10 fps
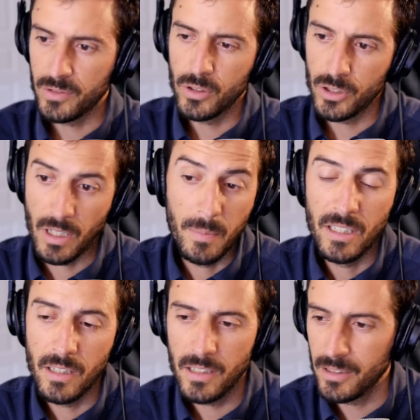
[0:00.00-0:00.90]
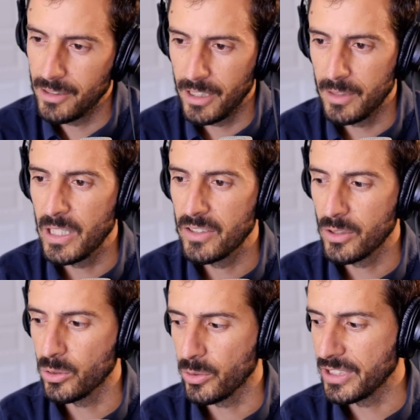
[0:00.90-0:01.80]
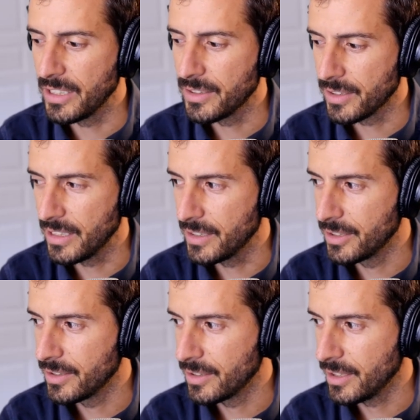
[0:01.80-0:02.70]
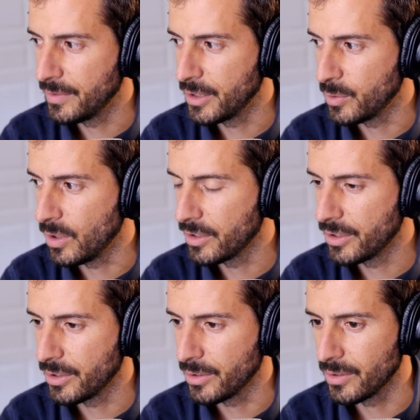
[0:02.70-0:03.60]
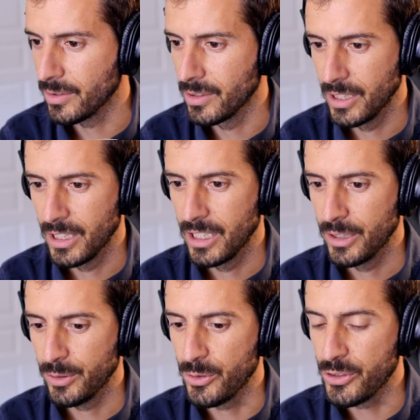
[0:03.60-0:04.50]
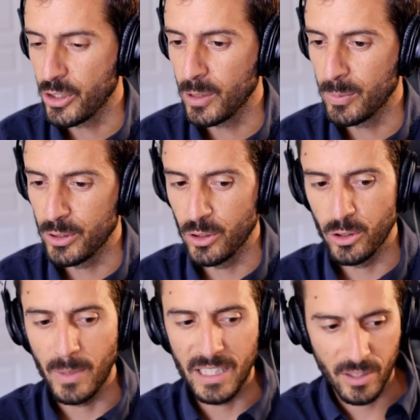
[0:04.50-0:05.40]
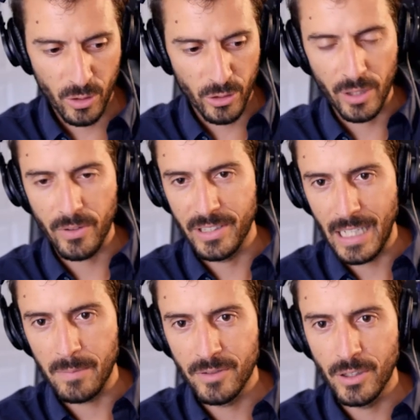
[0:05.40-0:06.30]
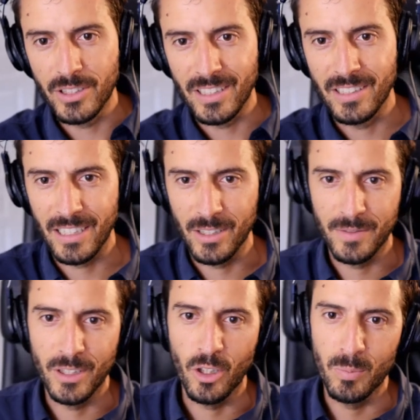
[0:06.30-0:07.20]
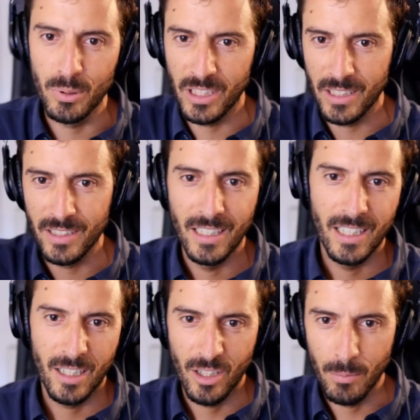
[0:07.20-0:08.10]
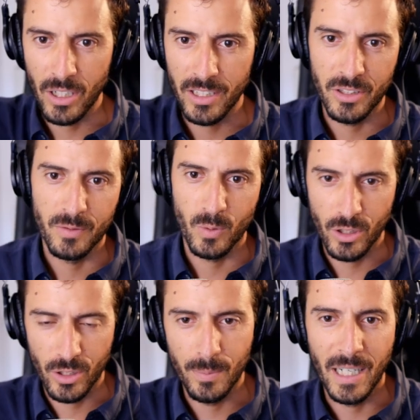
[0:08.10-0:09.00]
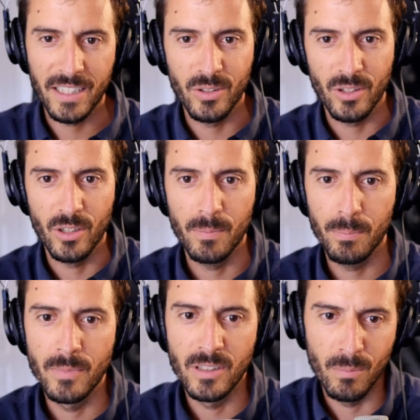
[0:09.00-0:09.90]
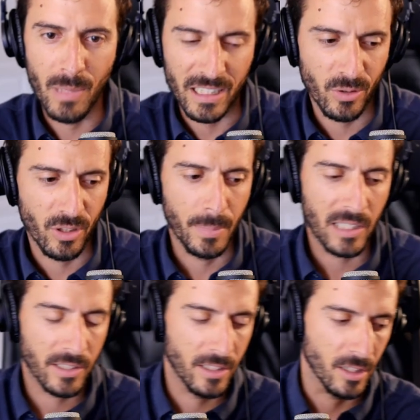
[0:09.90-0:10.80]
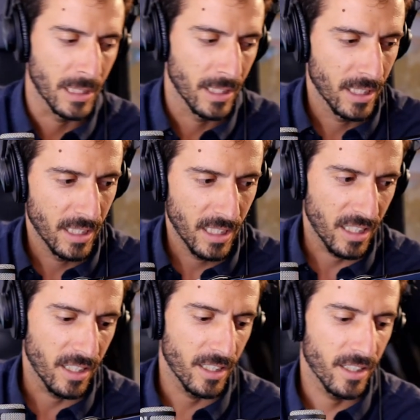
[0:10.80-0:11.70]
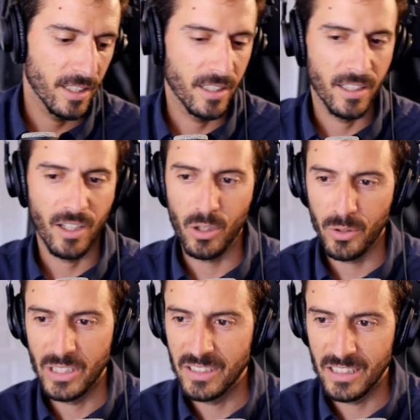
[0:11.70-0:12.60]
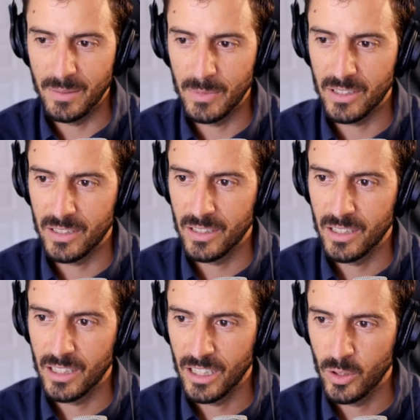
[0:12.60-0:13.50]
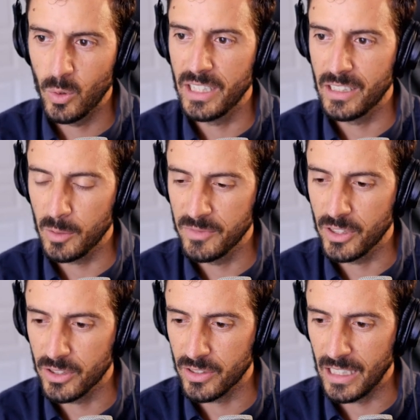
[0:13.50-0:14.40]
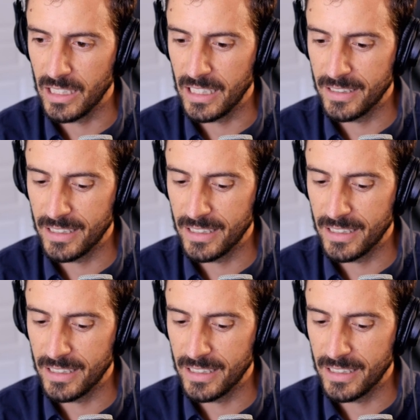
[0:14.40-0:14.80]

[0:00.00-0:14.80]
of course i mean it, it makes total sense that if you want to to stop you you might turn off the tap first instead of you know putting buckets of water back to the back to the bathtub uh, all of this seems quite obvious uh,